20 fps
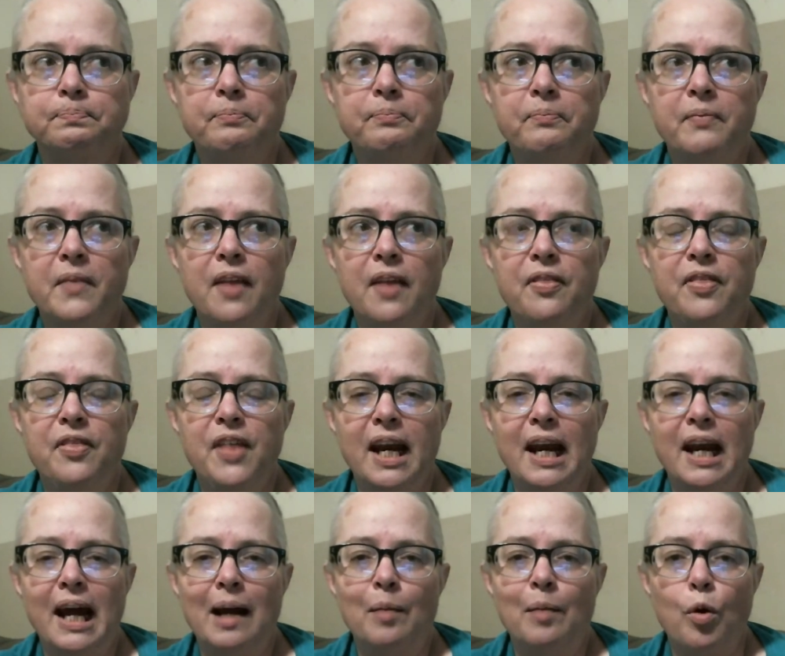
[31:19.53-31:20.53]
that
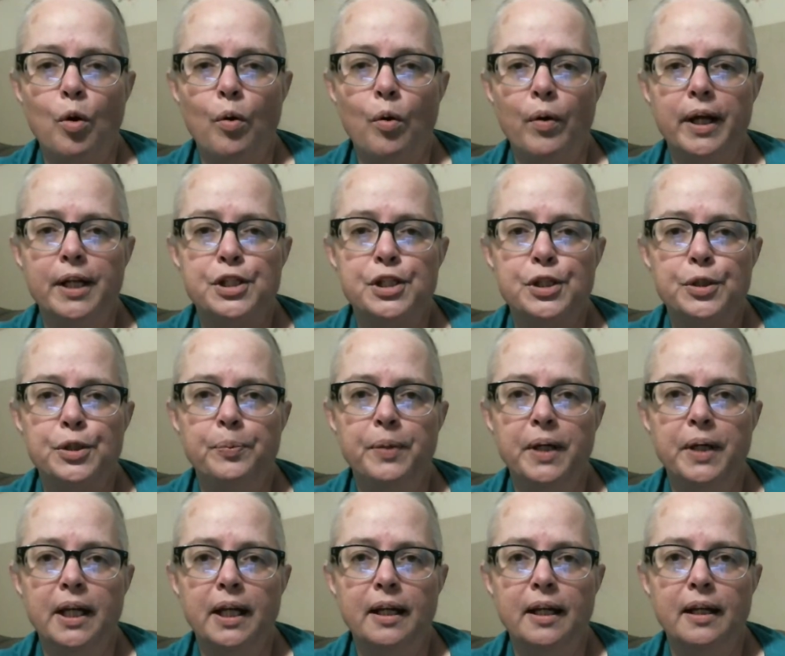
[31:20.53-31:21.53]
I am going to
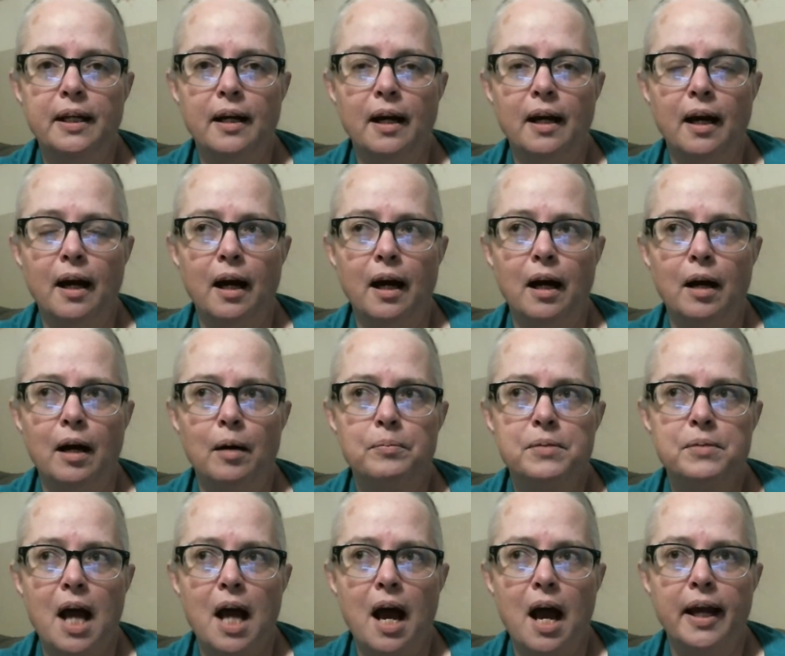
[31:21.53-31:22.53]
be
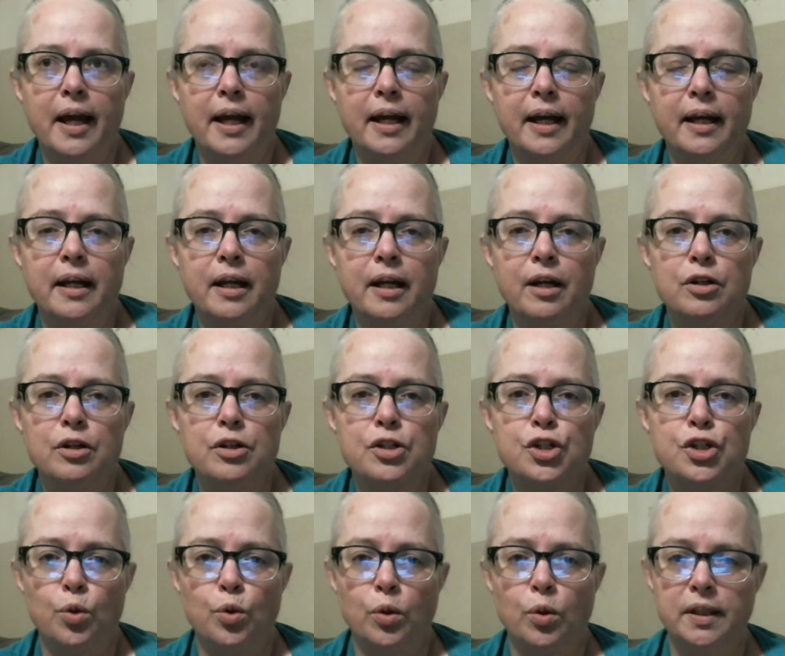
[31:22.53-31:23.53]
dyeing here
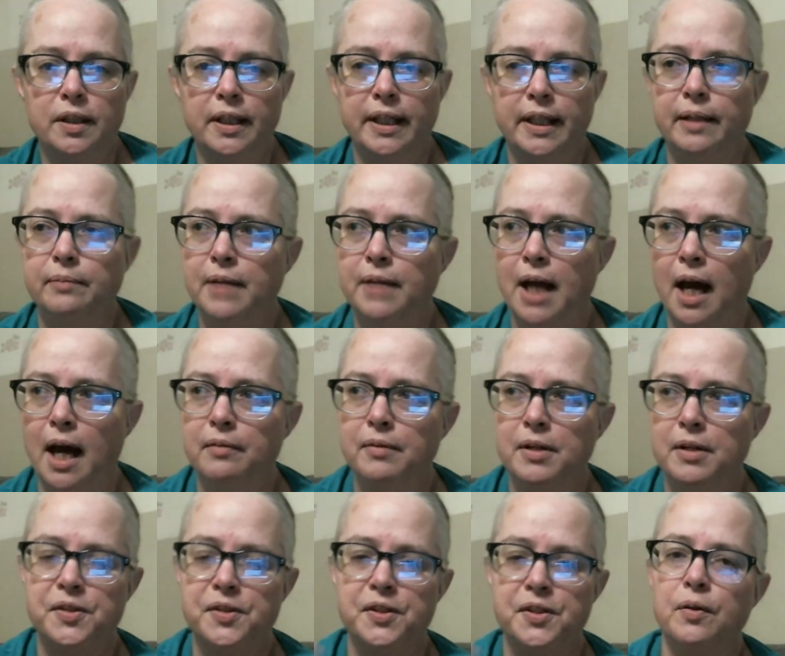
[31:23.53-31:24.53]
shortly. Not
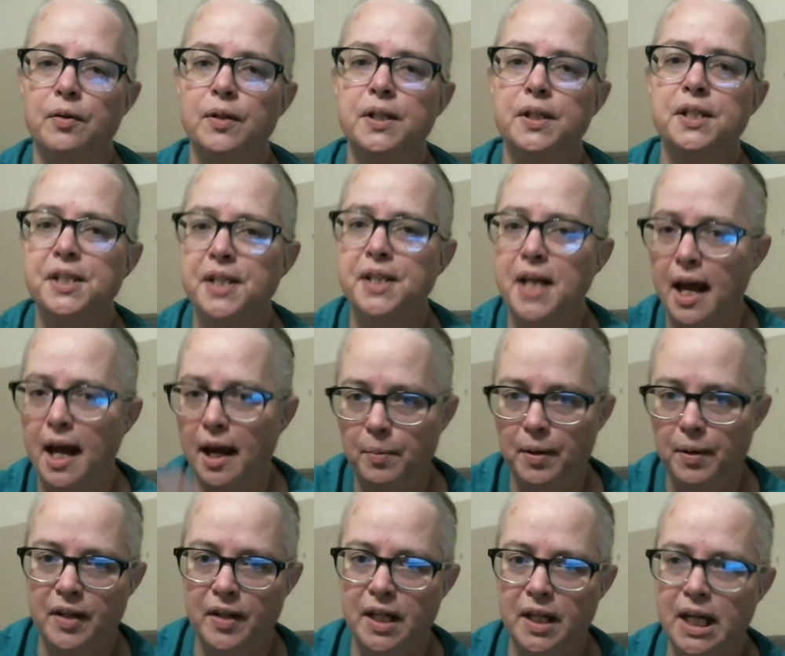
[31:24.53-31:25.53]
necessarily today,
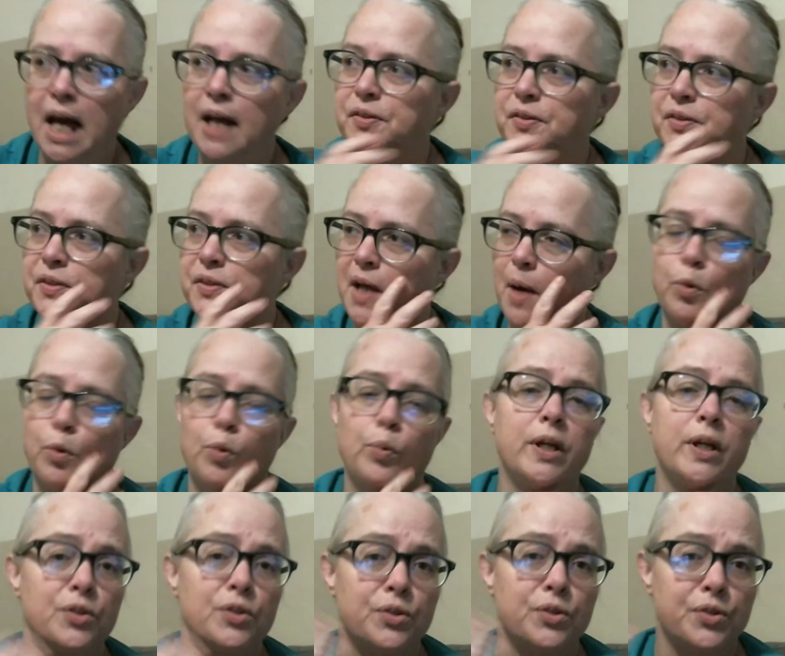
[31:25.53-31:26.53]
but in the next couple
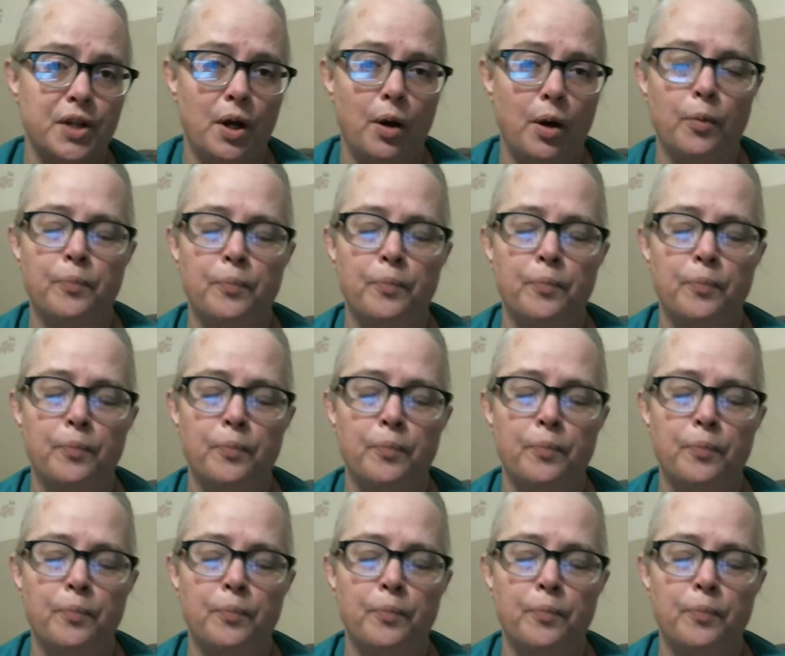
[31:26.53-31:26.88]
weeks or so.